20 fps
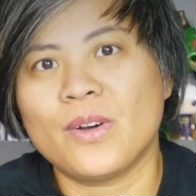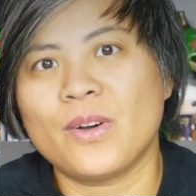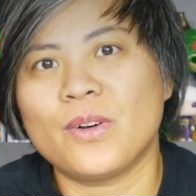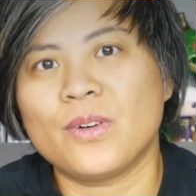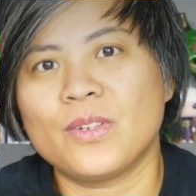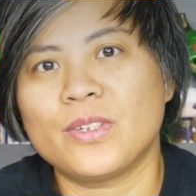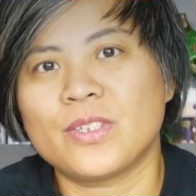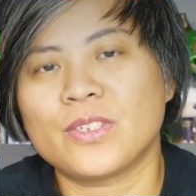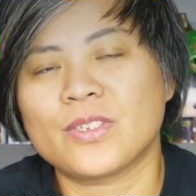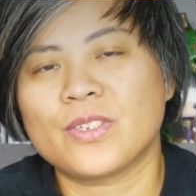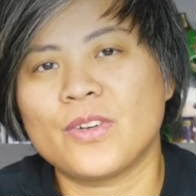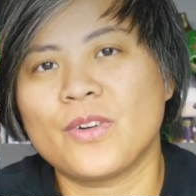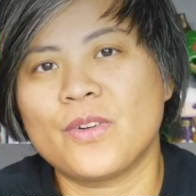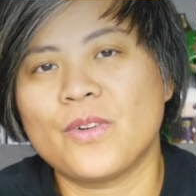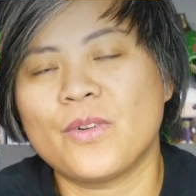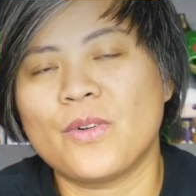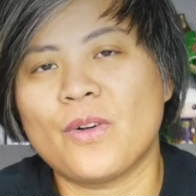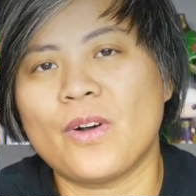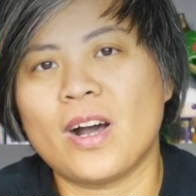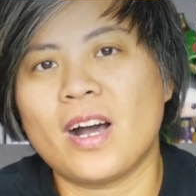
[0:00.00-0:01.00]

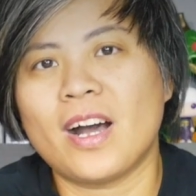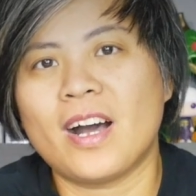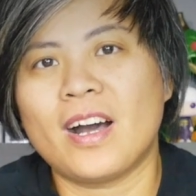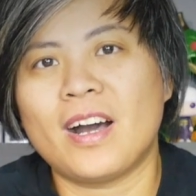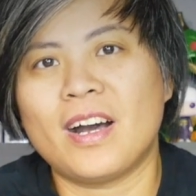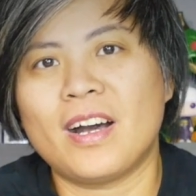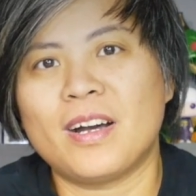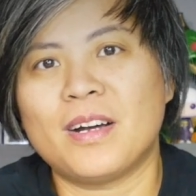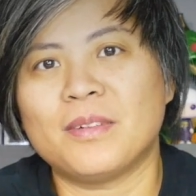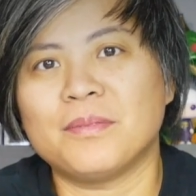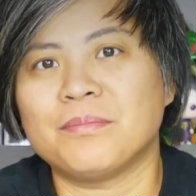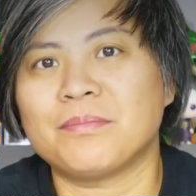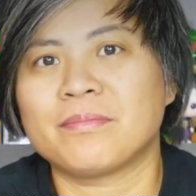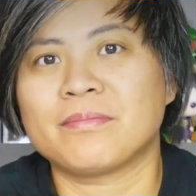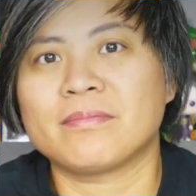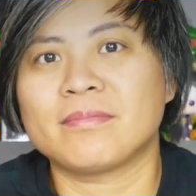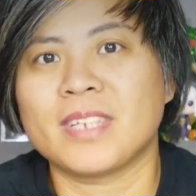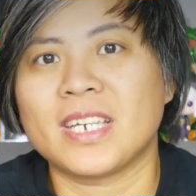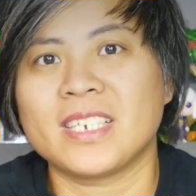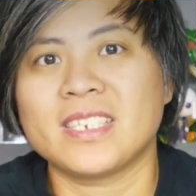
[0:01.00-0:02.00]
also I
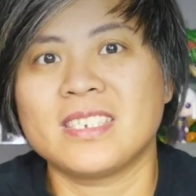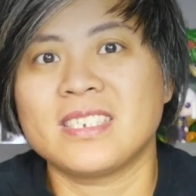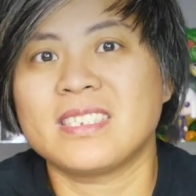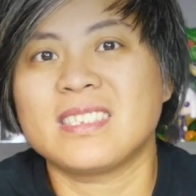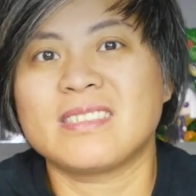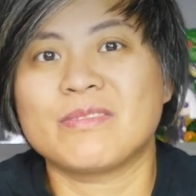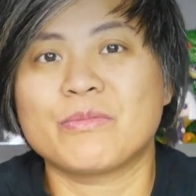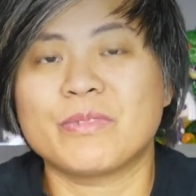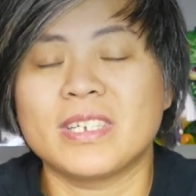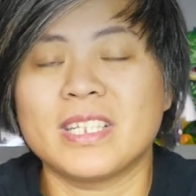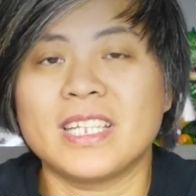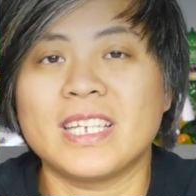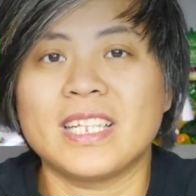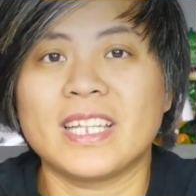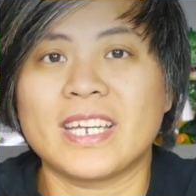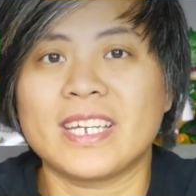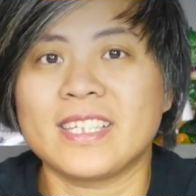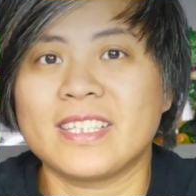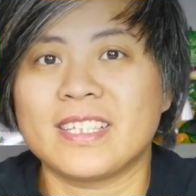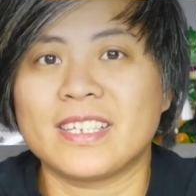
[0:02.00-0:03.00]
just really
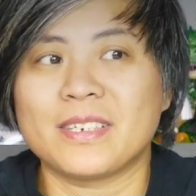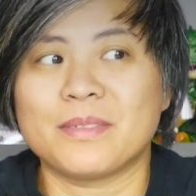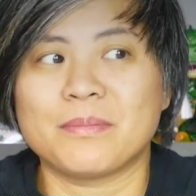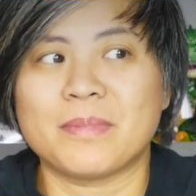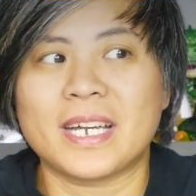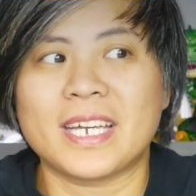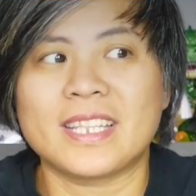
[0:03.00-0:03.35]
like them.